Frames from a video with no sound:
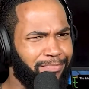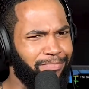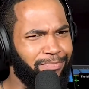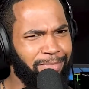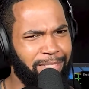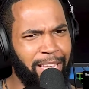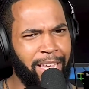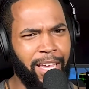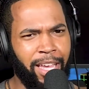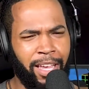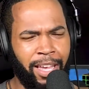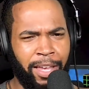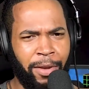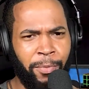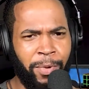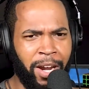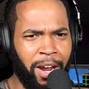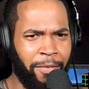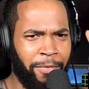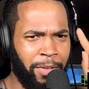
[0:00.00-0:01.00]
Ding, it
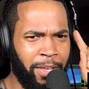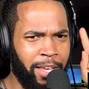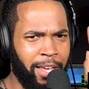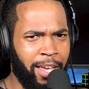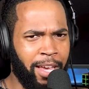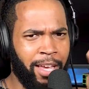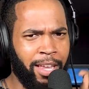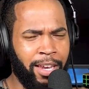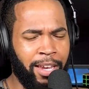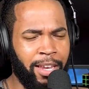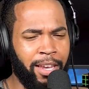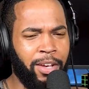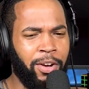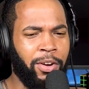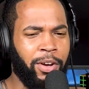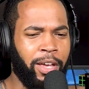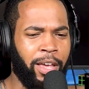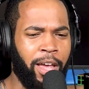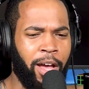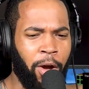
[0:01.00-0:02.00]
went off in your head, didn't it?
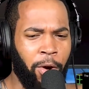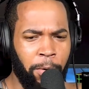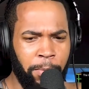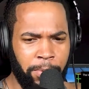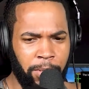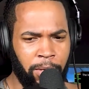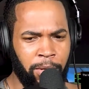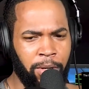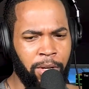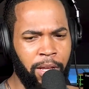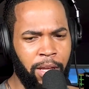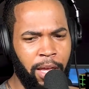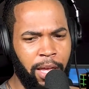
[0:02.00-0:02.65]
Okay, I hope so.